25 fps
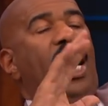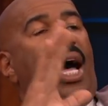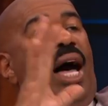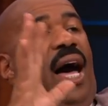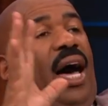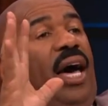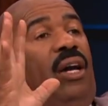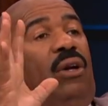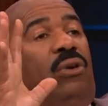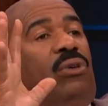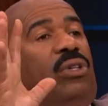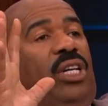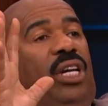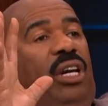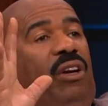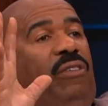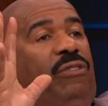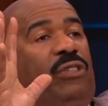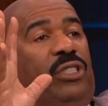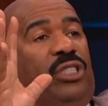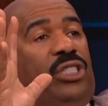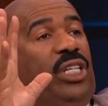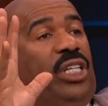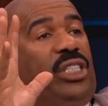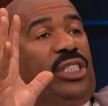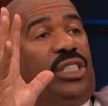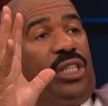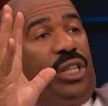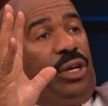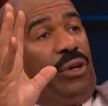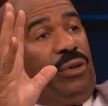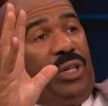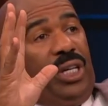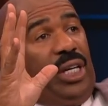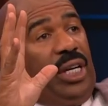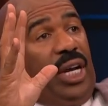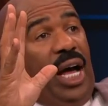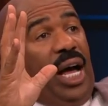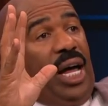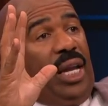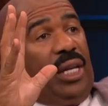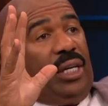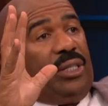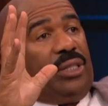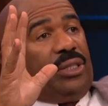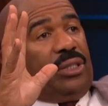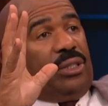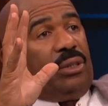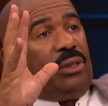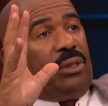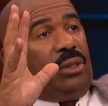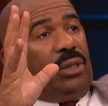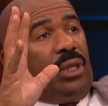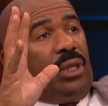I don't care if it's just $30.